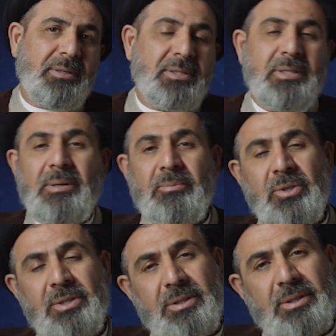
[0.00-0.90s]
His name
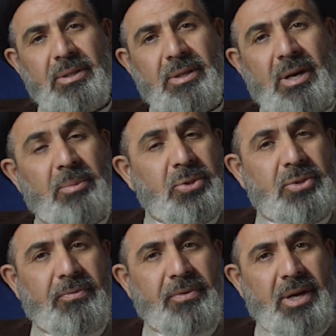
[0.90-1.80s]
was Abu
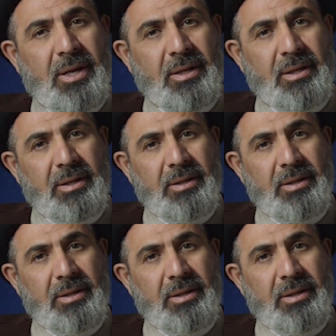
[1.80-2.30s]
Sufyan,